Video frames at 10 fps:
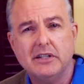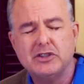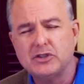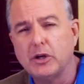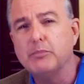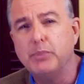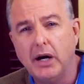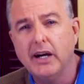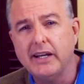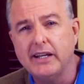start
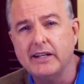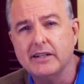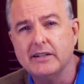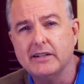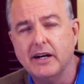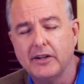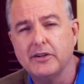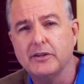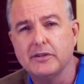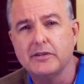buying
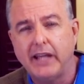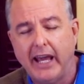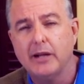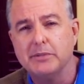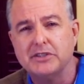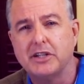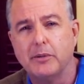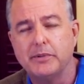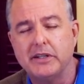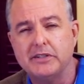other cannabis
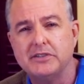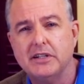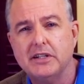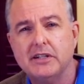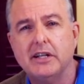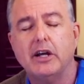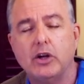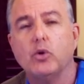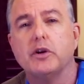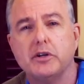companies in
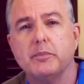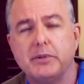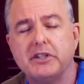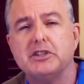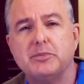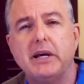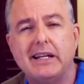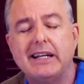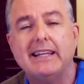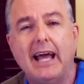order to
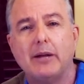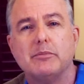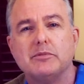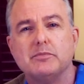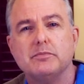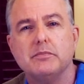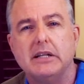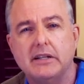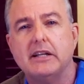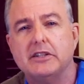participate in that
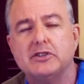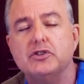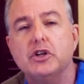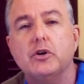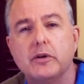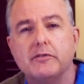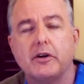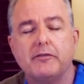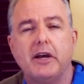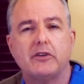in this new and
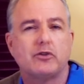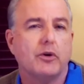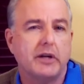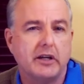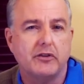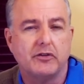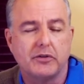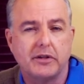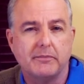very fast growing industry?